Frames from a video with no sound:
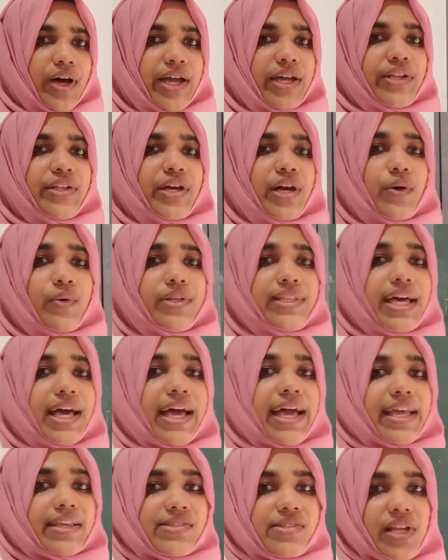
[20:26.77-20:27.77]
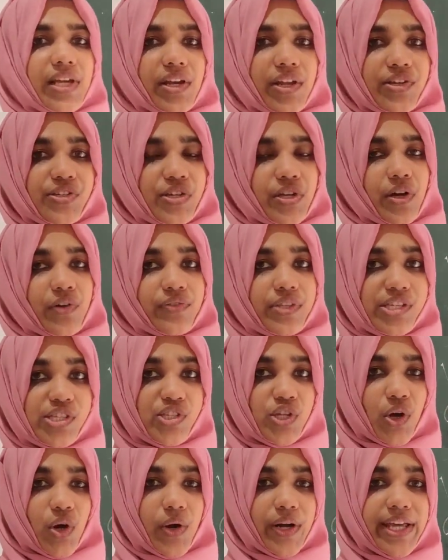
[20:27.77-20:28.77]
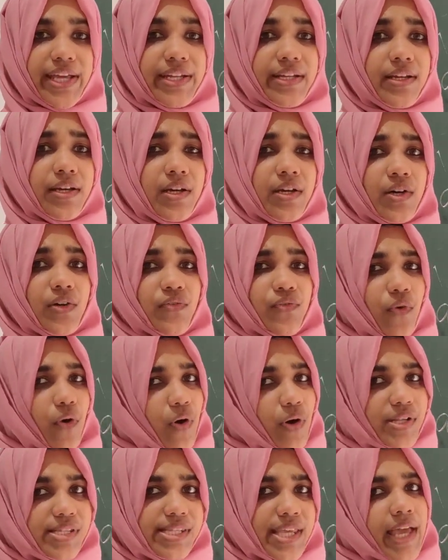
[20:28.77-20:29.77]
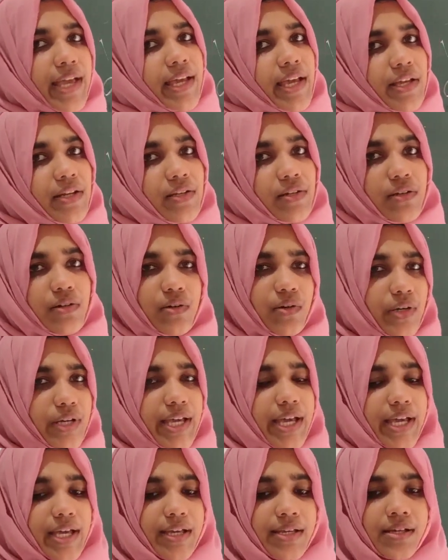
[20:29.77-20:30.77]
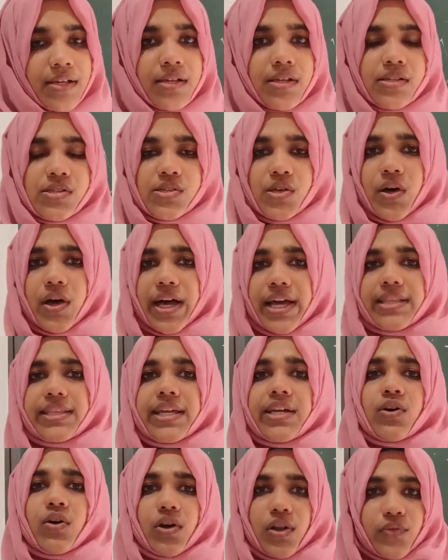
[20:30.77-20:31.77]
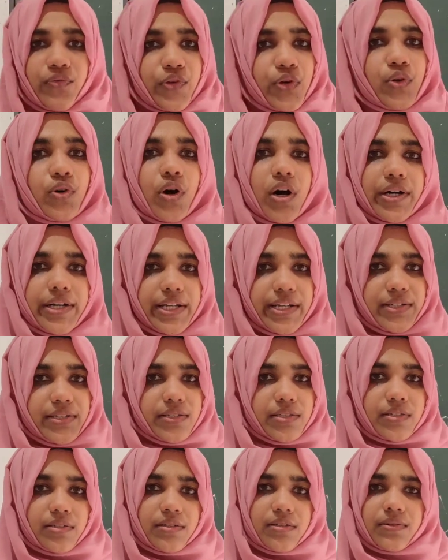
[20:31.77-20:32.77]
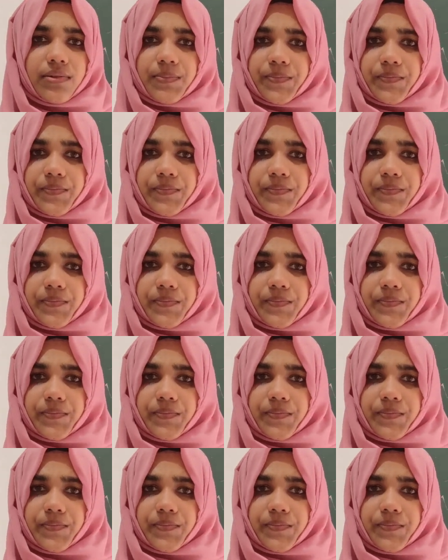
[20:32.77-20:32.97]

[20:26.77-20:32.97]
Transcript: find out the acceleration of the stone in 4 seconds. Okay, so I think all of you got it.